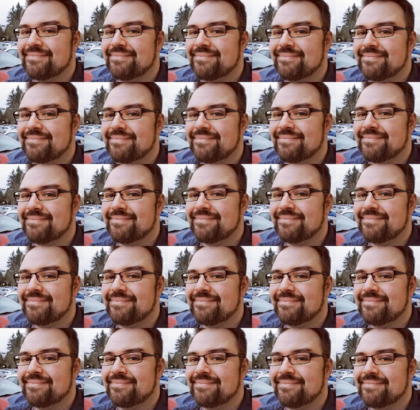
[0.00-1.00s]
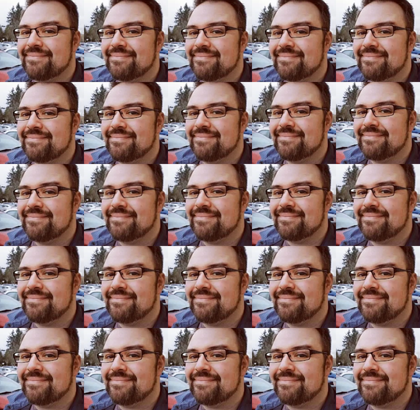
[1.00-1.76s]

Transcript: Nothing is said.